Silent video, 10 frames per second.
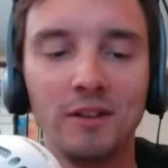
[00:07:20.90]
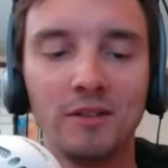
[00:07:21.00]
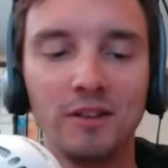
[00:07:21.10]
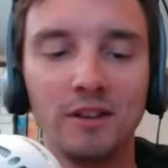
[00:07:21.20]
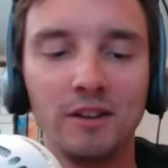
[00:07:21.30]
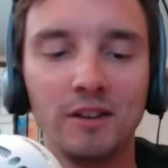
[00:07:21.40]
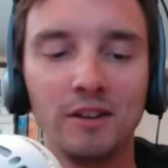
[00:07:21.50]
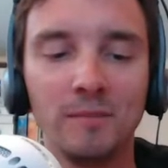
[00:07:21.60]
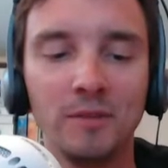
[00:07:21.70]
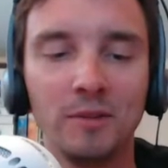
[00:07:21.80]
does he
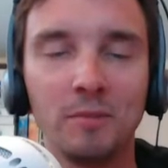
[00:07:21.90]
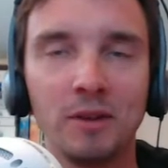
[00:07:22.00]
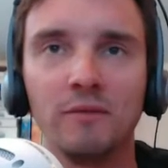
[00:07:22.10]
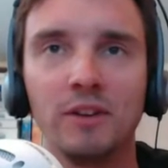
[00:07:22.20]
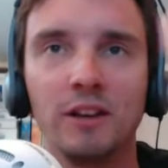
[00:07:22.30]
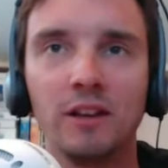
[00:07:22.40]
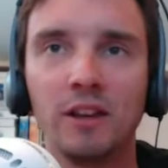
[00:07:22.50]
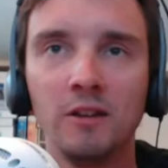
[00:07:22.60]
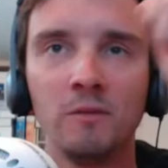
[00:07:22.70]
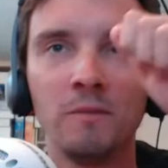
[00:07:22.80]
he's big on Vita,
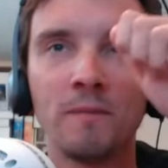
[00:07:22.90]
yeah?